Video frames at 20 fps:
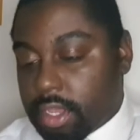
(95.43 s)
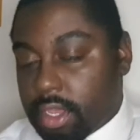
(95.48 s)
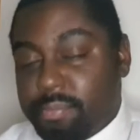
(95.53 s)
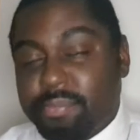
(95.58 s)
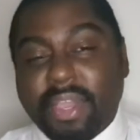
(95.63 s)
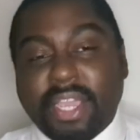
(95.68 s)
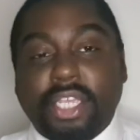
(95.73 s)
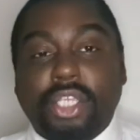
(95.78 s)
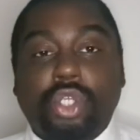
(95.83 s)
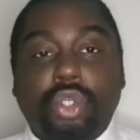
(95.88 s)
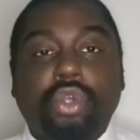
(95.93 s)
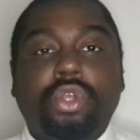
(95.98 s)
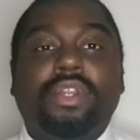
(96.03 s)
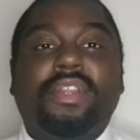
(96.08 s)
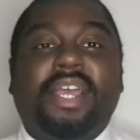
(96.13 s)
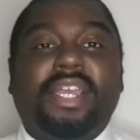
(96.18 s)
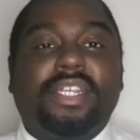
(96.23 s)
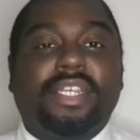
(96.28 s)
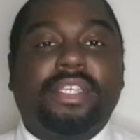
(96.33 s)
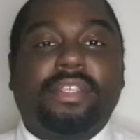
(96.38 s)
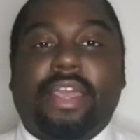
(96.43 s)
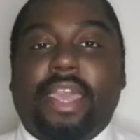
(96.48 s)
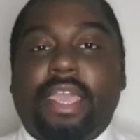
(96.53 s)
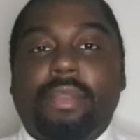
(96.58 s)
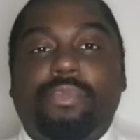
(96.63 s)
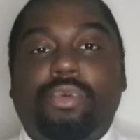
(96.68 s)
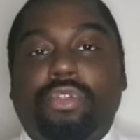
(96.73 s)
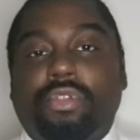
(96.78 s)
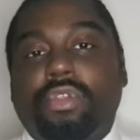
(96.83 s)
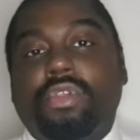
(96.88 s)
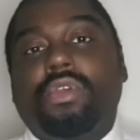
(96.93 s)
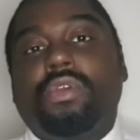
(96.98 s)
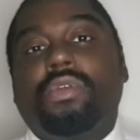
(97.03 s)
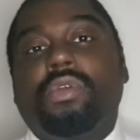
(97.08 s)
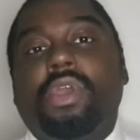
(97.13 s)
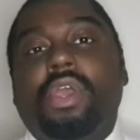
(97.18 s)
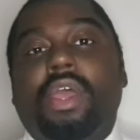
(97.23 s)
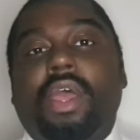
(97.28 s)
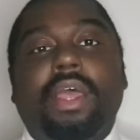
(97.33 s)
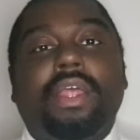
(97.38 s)
but it's good that she's able to
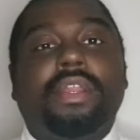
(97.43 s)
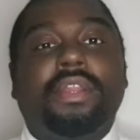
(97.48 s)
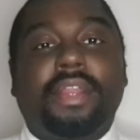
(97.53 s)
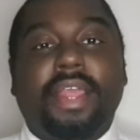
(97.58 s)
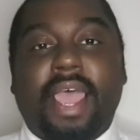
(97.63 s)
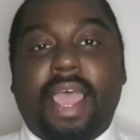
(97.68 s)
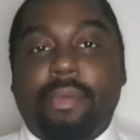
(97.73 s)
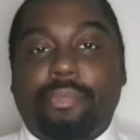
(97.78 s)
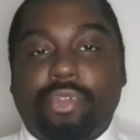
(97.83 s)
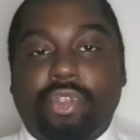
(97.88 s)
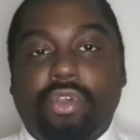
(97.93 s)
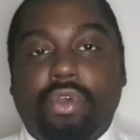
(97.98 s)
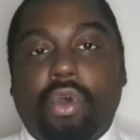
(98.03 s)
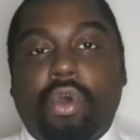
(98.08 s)
adapt